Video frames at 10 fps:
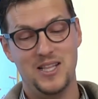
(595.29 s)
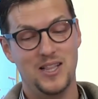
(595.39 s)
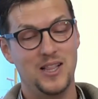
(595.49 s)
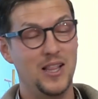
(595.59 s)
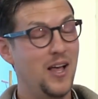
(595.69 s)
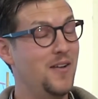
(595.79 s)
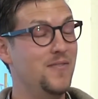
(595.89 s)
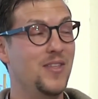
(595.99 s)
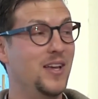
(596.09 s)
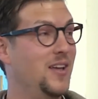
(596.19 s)

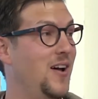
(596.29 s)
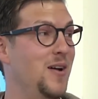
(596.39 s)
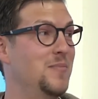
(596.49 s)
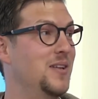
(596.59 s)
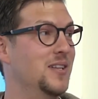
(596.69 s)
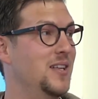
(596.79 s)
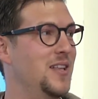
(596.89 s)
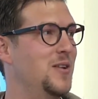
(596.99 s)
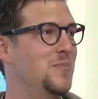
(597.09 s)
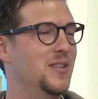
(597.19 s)
love that comment,
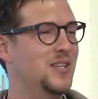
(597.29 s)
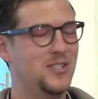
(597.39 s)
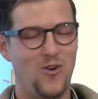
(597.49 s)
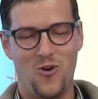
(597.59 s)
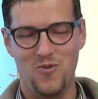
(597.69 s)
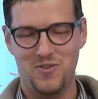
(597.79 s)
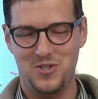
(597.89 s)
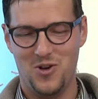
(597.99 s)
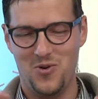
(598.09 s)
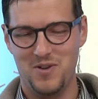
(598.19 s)
Guillermo, this
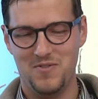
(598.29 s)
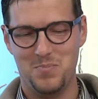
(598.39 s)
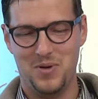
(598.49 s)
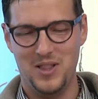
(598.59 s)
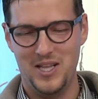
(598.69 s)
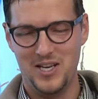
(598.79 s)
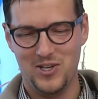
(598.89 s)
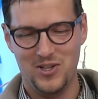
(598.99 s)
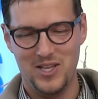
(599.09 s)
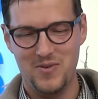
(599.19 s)
overtone of the
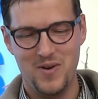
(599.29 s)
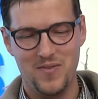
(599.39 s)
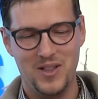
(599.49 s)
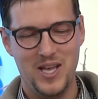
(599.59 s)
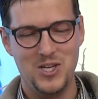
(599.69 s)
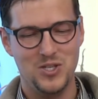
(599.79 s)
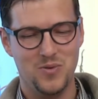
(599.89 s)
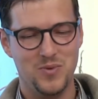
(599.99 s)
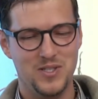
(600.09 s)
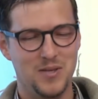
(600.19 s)
political in Revelation.
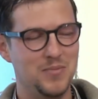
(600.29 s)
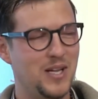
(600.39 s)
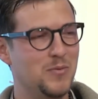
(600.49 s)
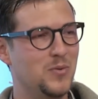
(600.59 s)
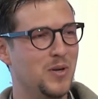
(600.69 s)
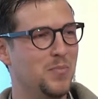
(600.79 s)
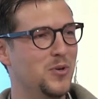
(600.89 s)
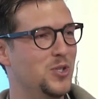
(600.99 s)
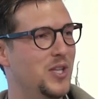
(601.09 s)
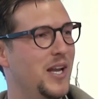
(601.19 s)
We sometimes want to
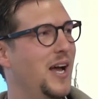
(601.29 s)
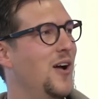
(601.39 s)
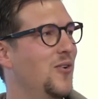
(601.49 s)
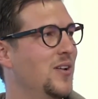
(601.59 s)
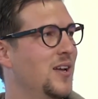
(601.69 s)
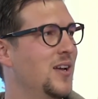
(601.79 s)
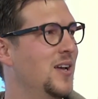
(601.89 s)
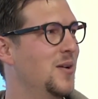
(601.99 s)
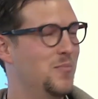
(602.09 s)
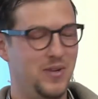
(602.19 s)
push that out,
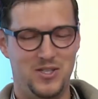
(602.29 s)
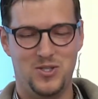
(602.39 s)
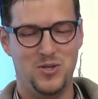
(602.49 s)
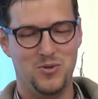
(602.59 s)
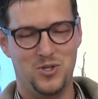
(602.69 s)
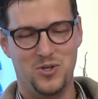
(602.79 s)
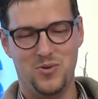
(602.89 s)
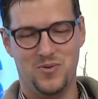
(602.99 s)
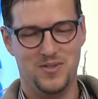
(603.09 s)
but it's so true.